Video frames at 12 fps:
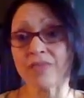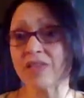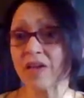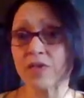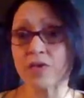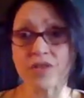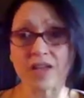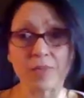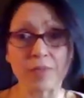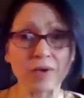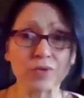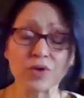And the other thing
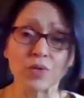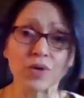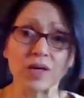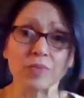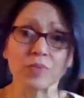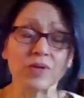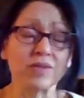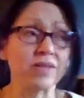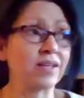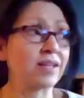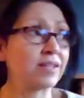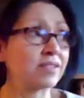about yogic
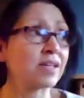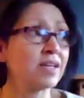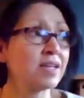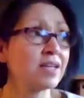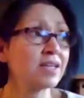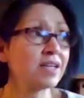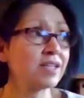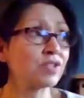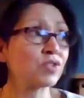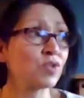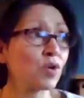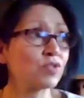breathing is
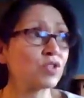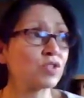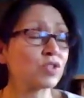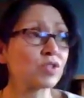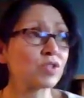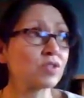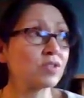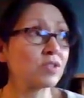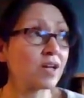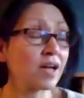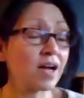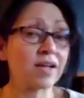it's not just
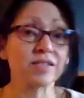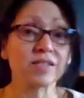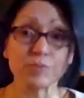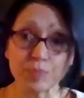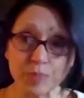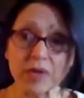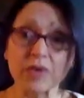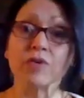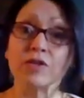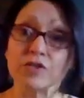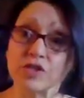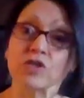a
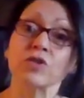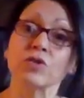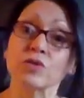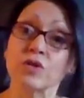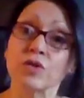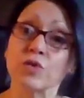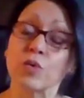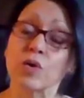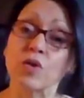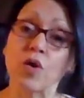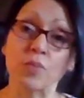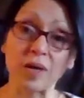spiritual, a
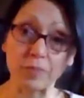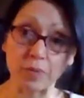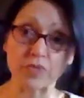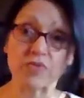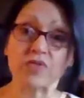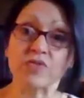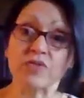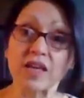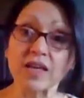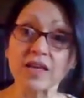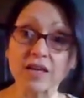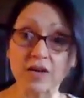lot of people
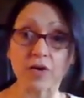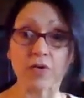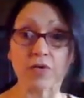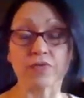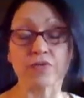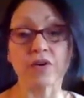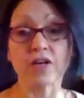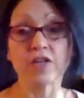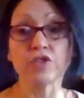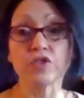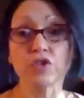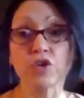think of
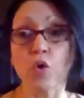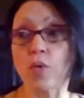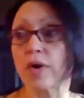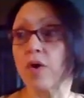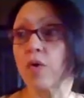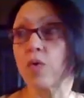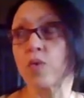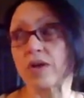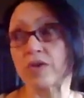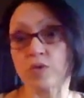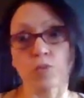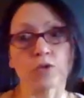going, oh, I don't